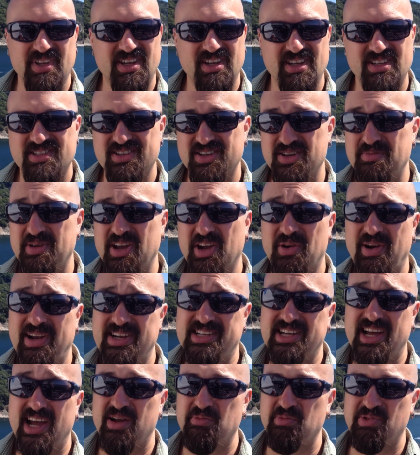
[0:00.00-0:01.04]
It's going to be a great
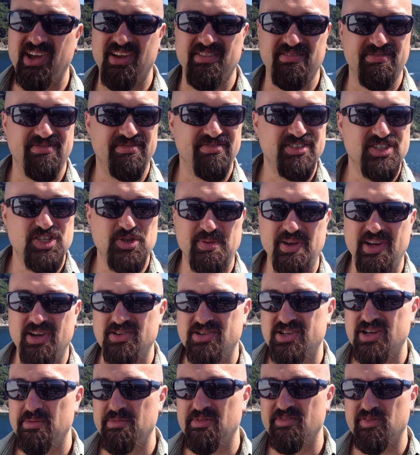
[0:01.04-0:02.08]
time. We have
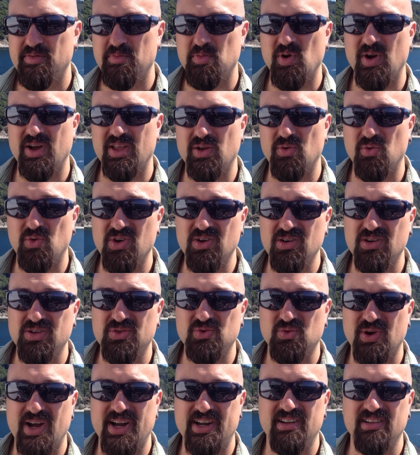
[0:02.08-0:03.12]
speakers coming from around the world,
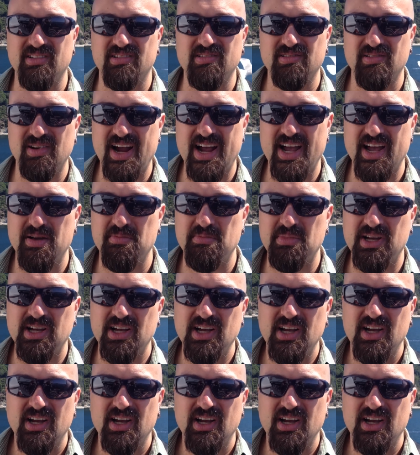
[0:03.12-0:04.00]
Randall Graham,